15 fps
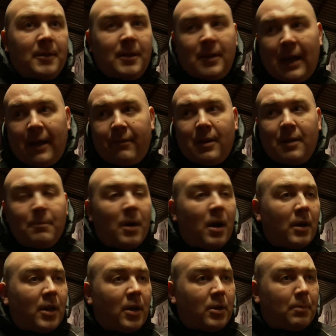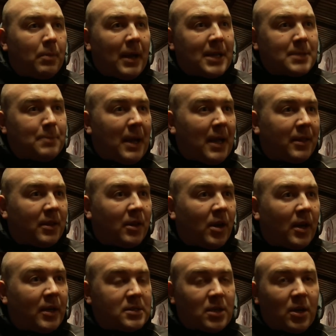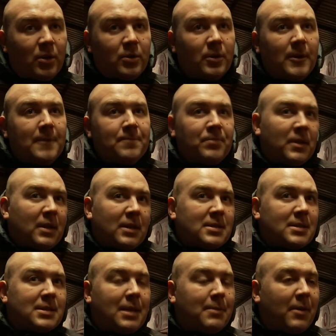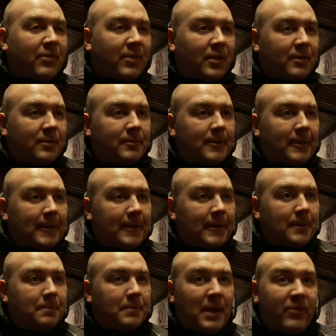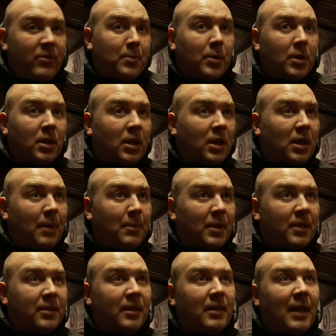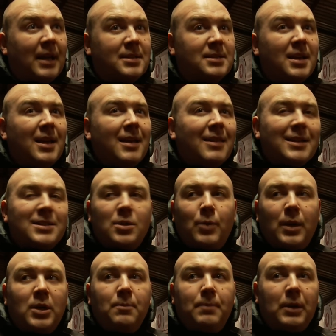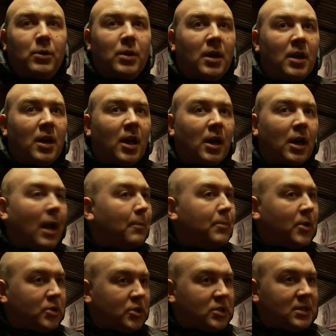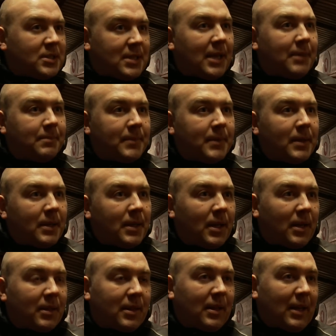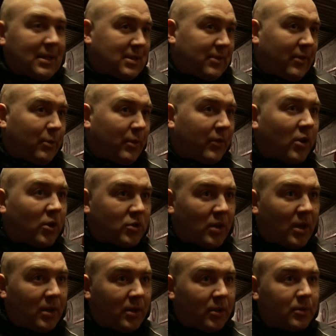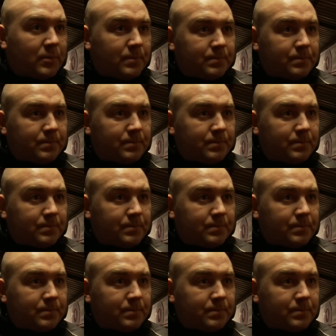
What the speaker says: Harry and Mark know the players better than I, so it's a team effort, everybody at the club, and I think that's the way you build a club, not just a team, and I think that's something we've got to try and do.